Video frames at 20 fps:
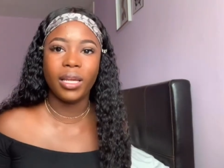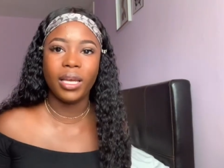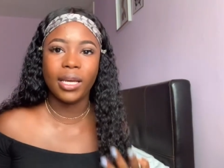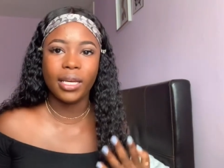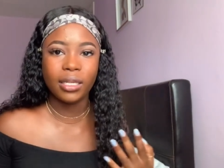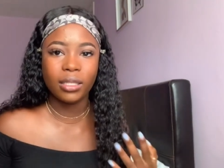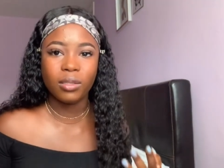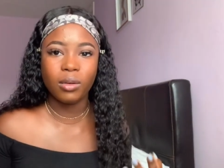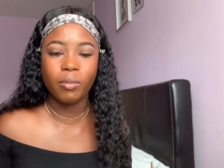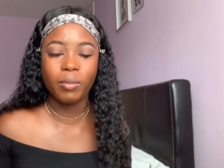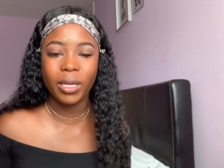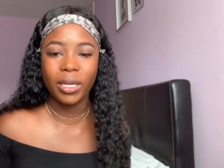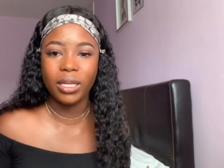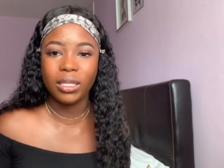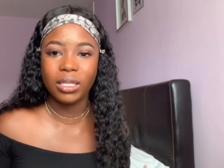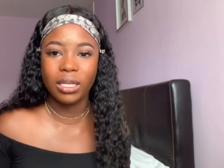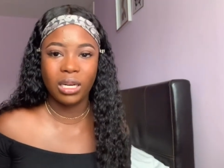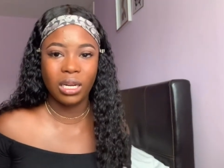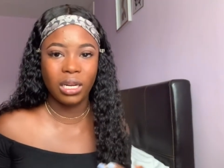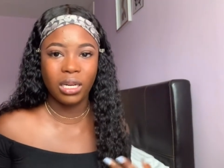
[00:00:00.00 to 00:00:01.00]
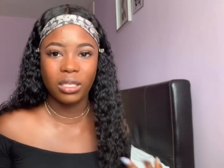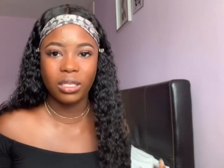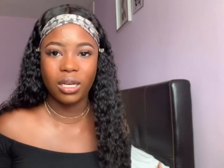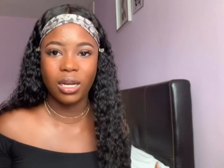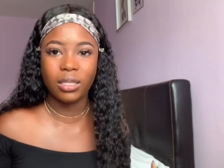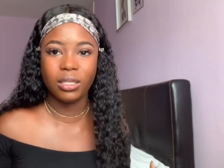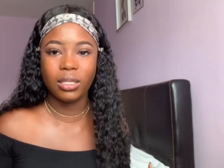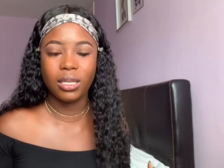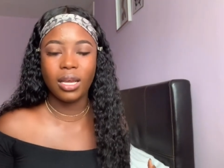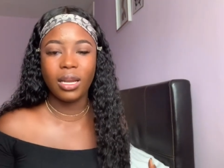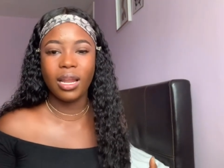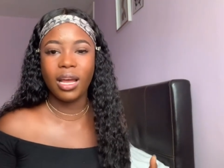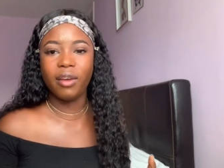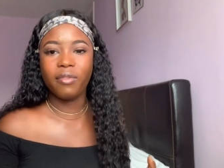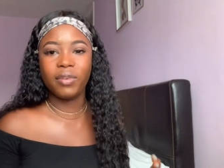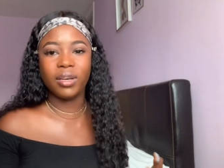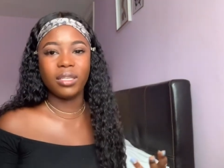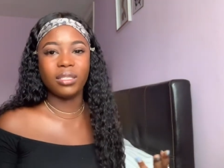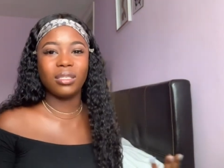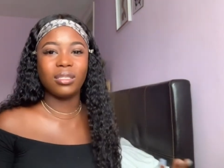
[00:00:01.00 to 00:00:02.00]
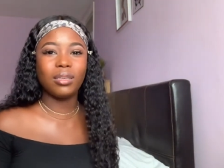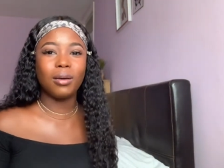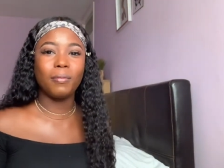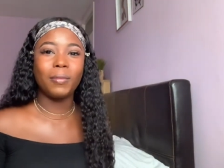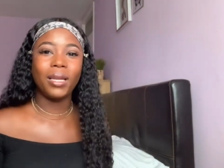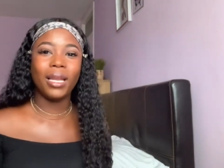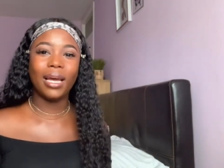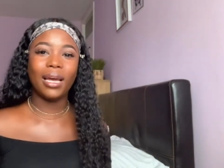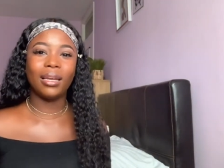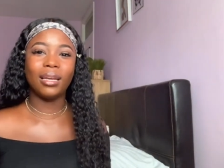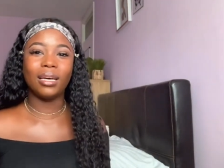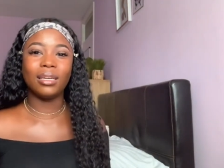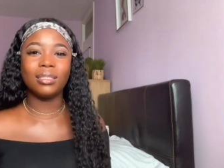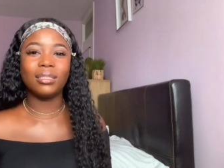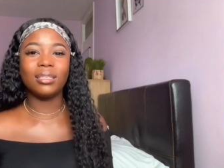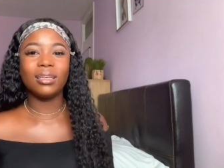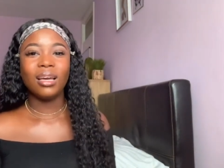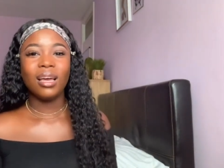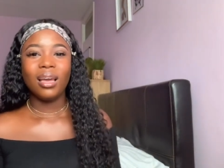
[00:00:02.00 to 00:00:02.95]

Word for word: I guess somebody else another chance at life, and something like that